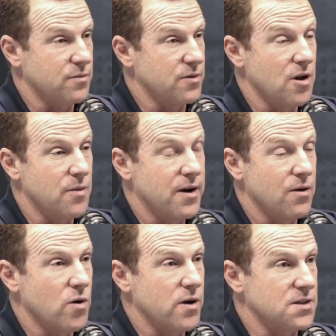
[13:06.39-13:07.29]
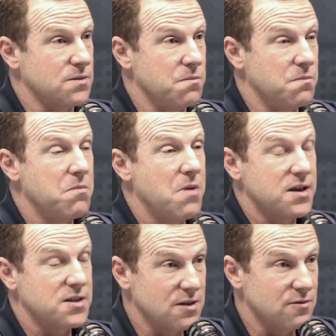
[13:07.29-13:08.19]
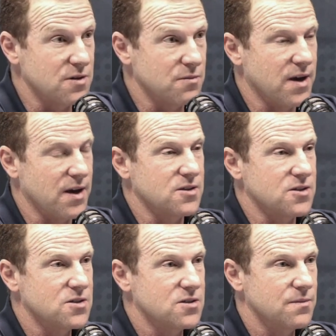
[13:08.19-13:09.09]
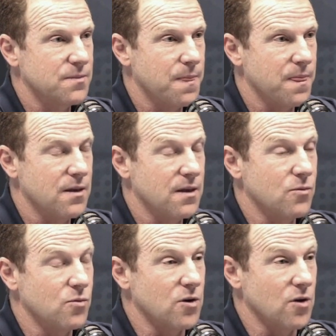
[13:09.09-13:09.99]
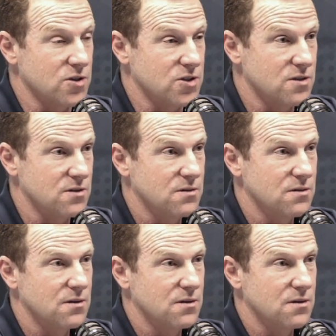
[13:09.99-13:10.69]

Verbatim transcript: But no matter what, it's massive amounts were lost. Hmm.